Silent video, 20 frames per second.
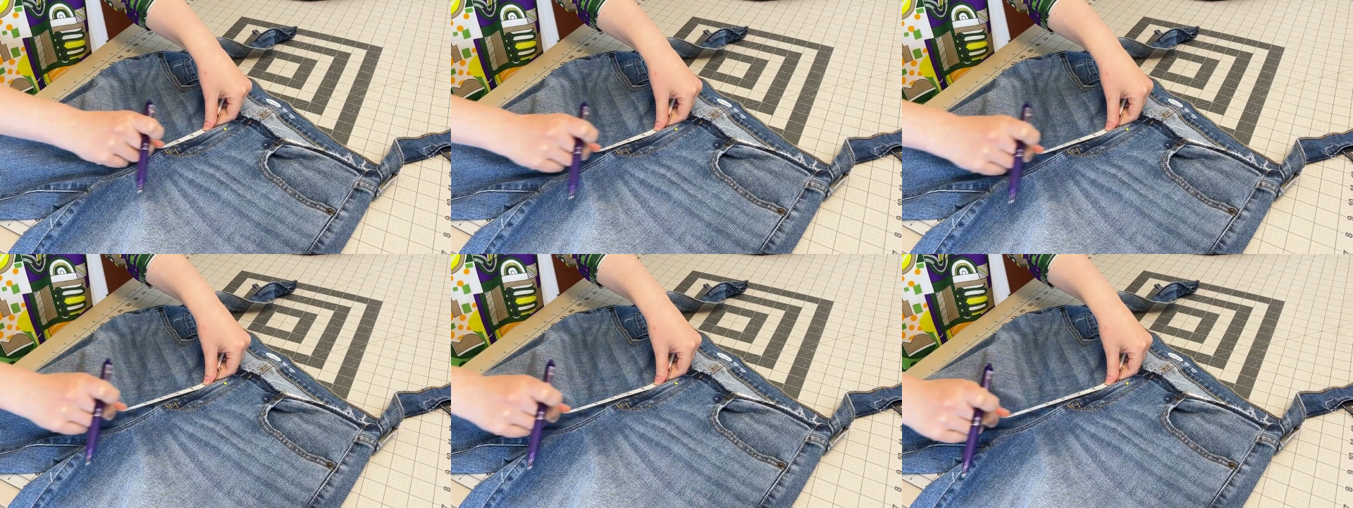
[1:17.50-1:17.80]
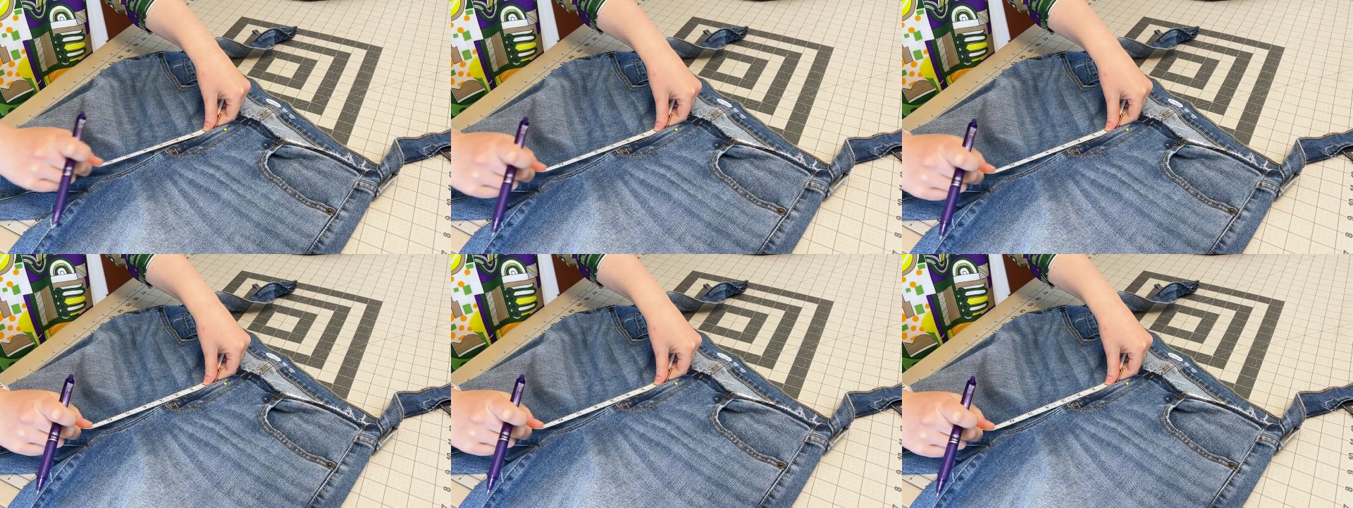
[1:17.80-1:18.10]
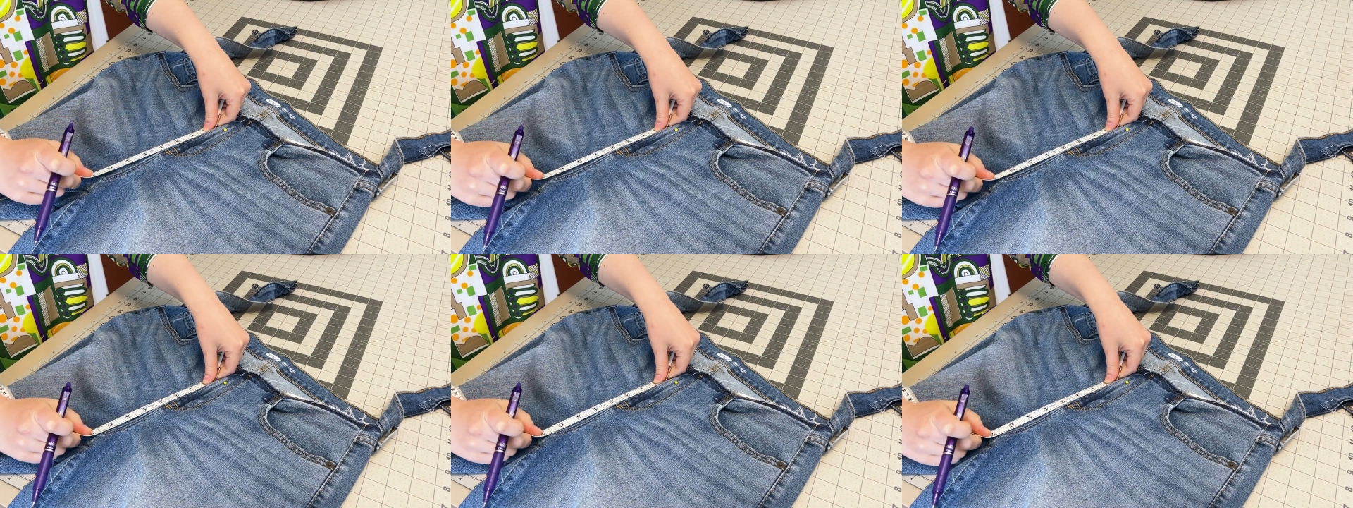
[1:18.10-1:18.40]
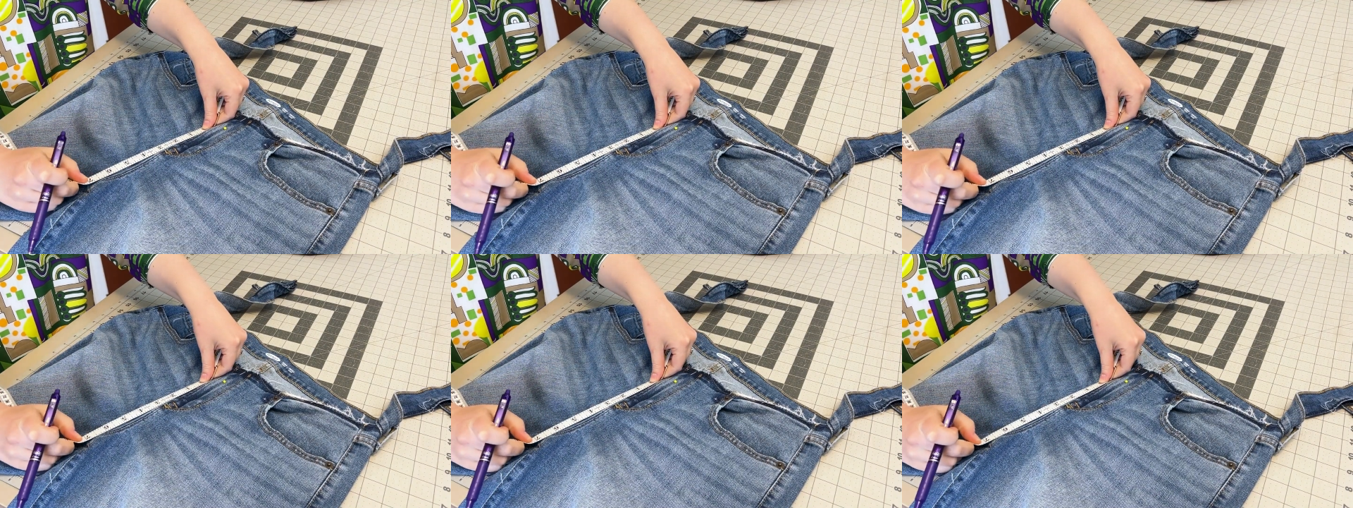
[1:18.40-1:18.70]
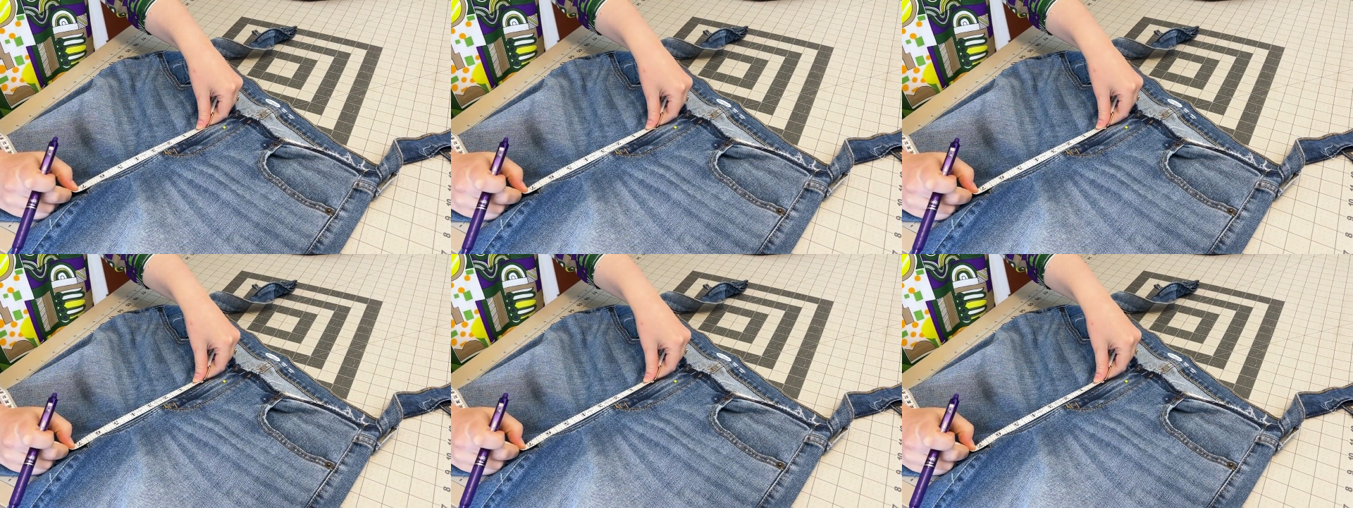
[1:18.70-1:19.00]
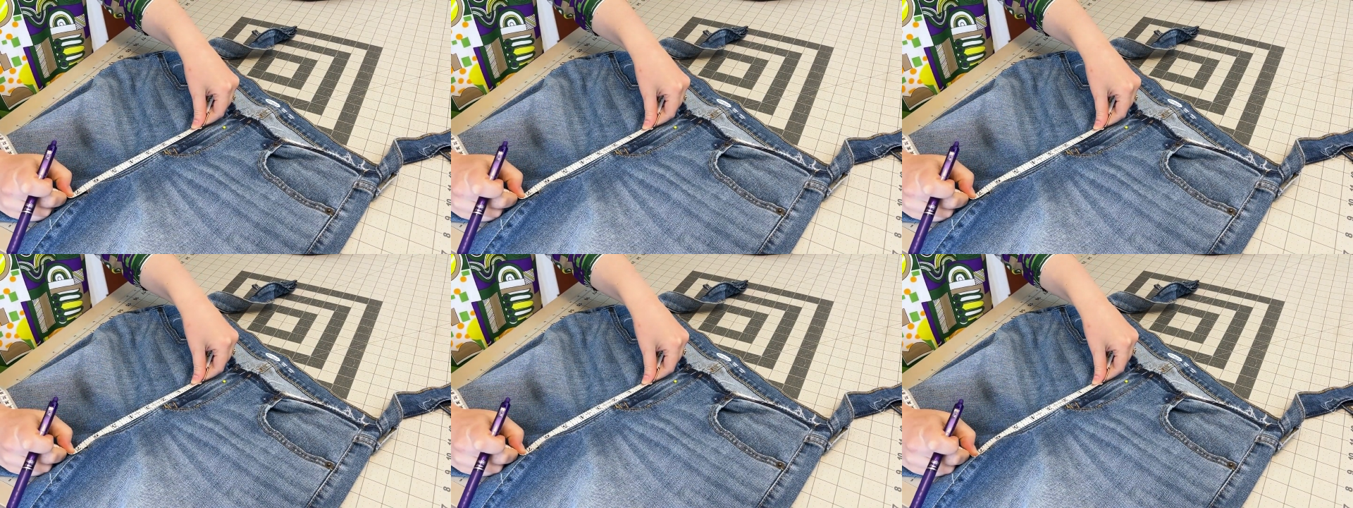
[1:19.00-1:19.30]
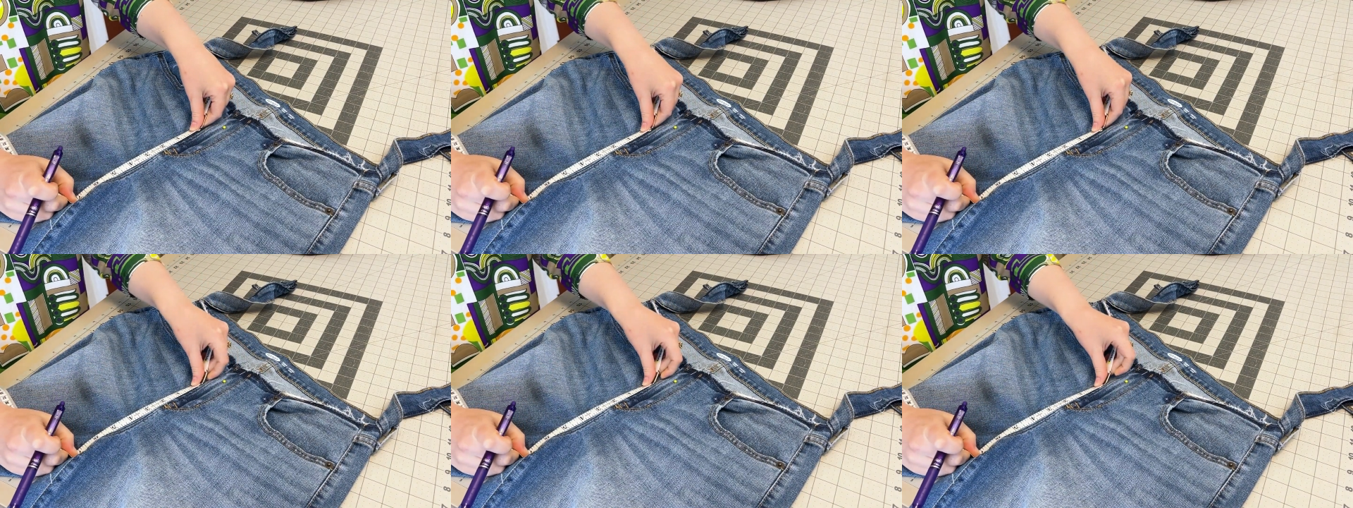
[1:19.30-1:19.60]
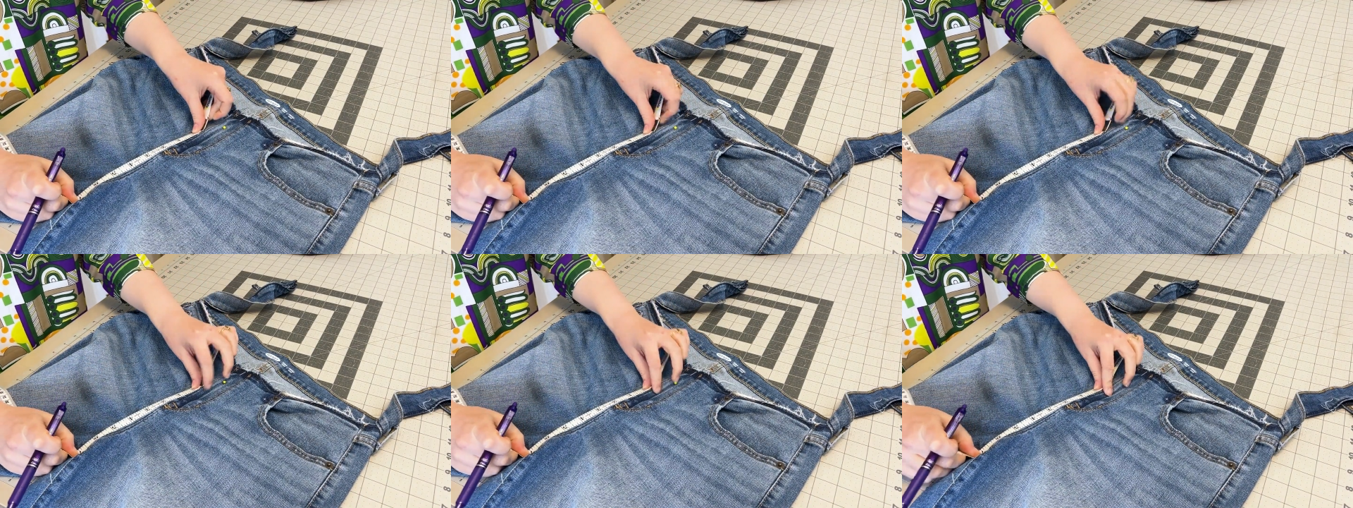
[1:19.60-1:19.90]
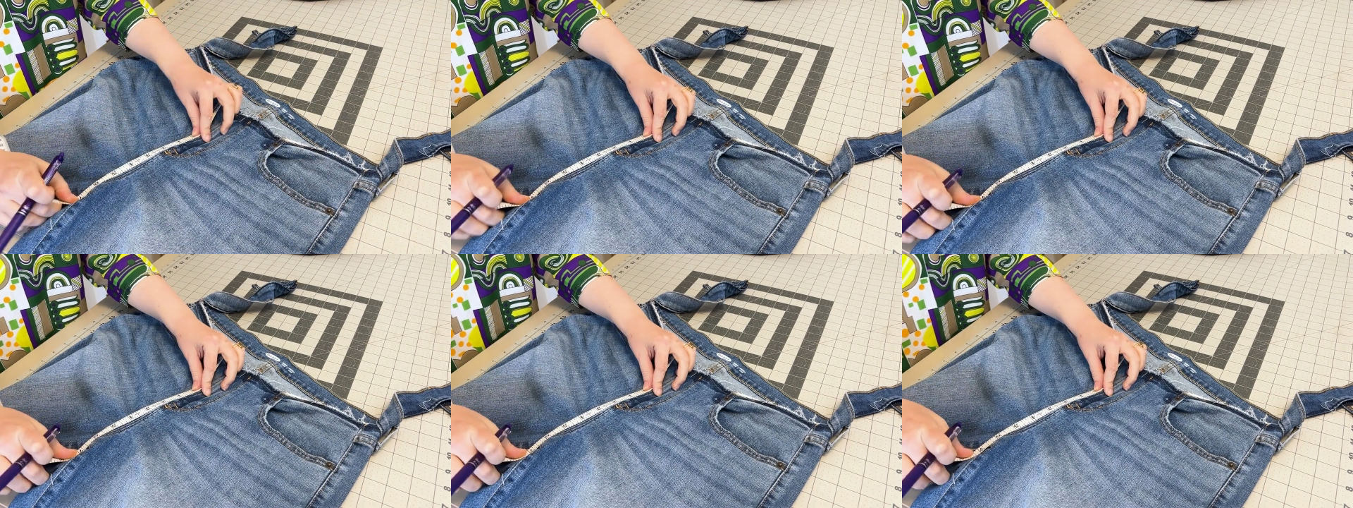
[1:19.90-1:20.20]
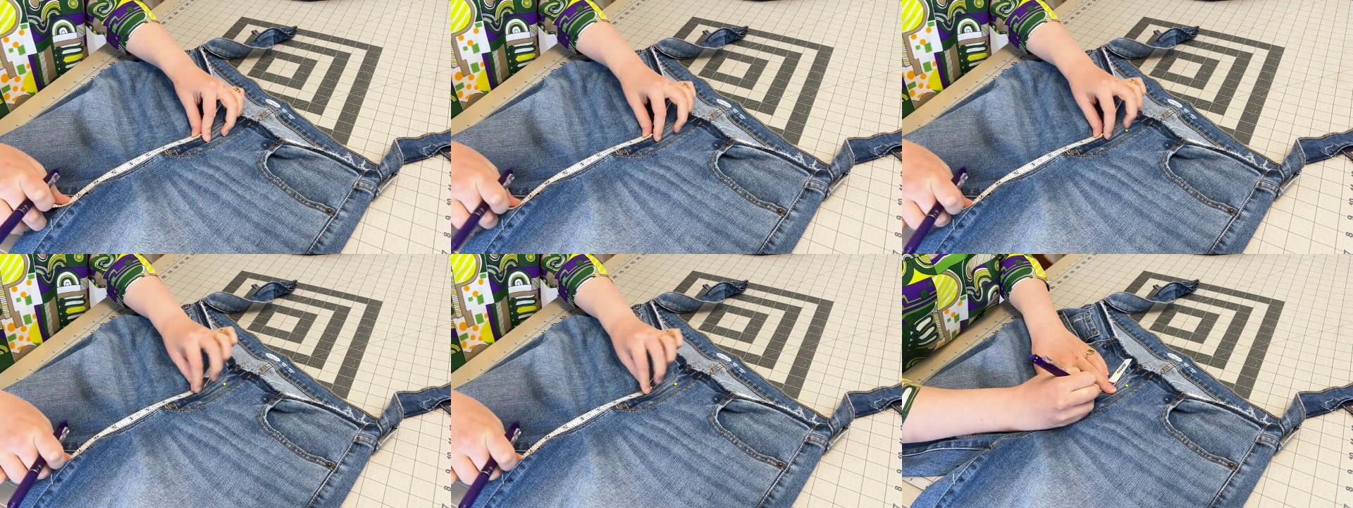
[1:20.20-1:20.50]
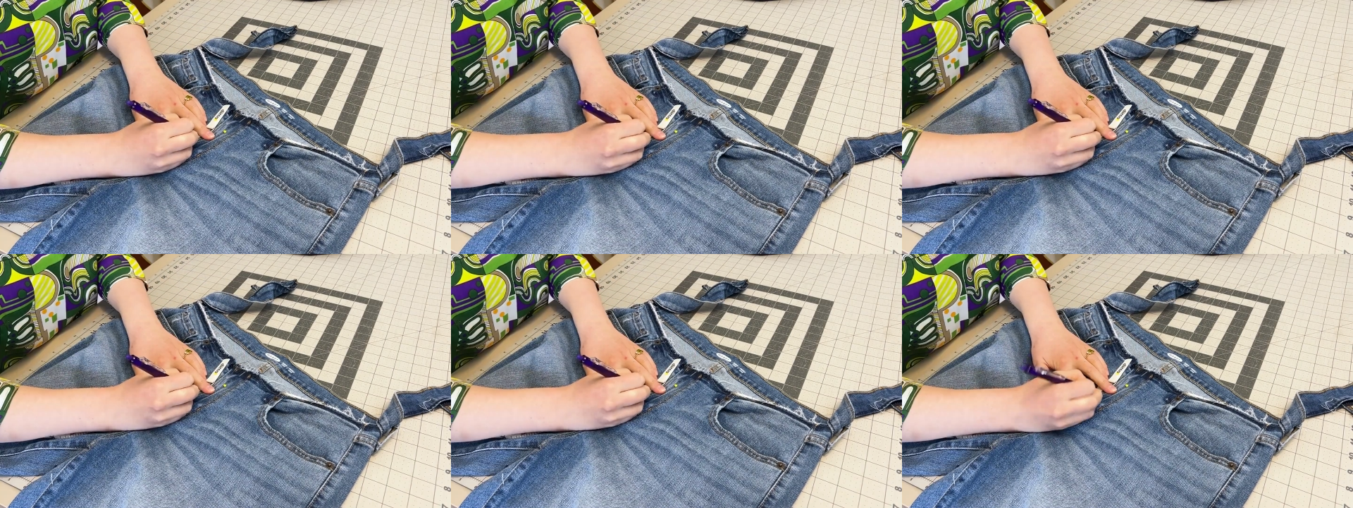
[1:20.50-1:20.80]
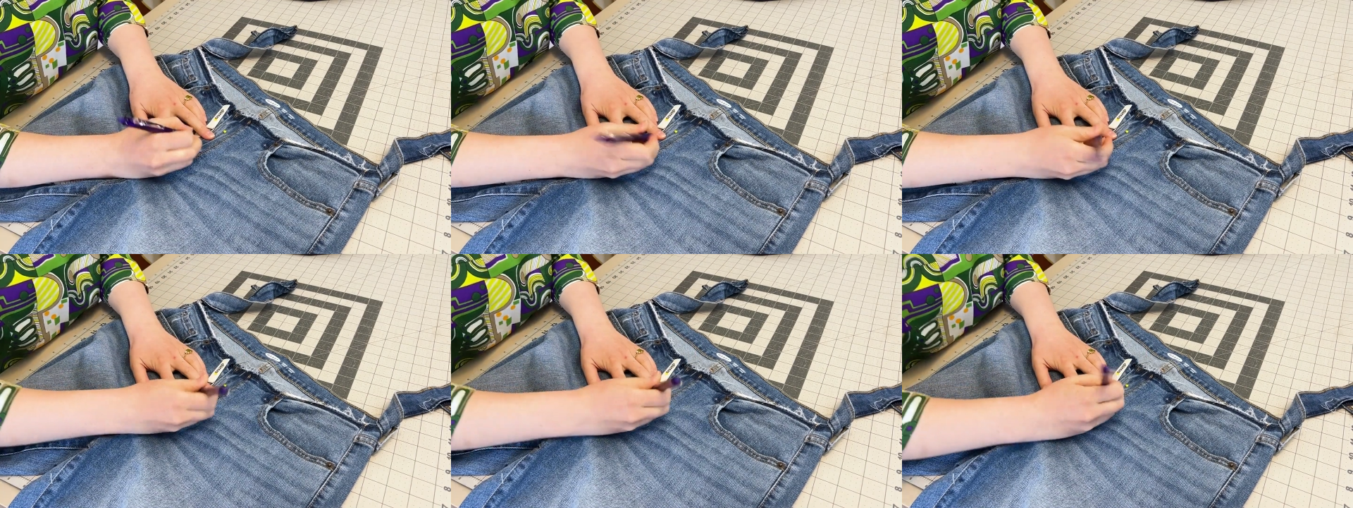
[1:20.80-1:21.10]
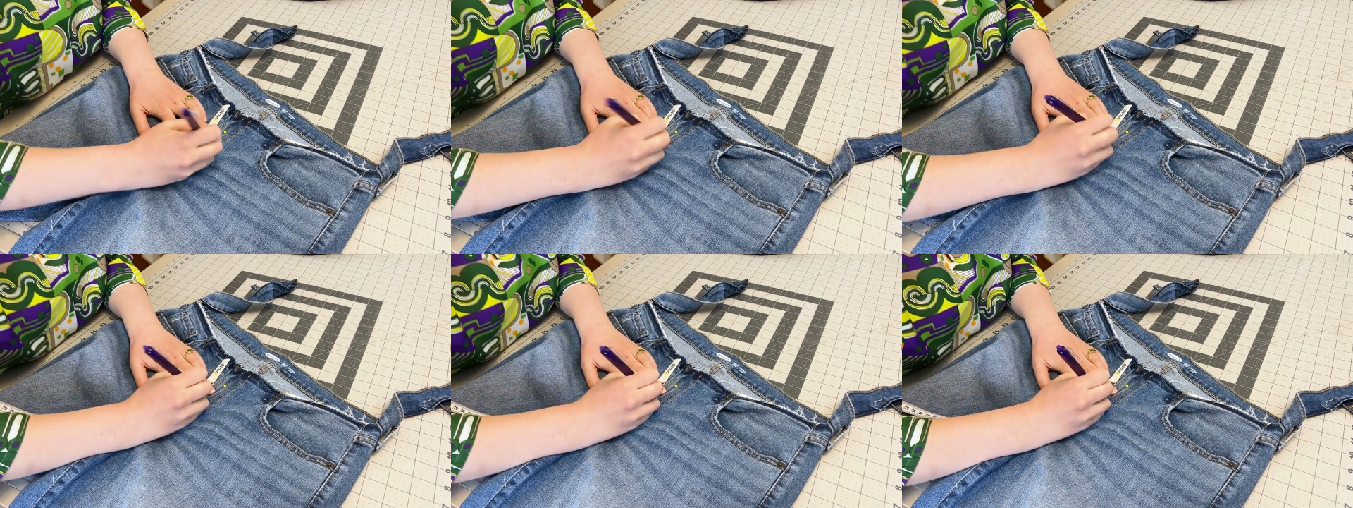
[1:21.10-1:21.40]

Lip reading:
(no speaker visible)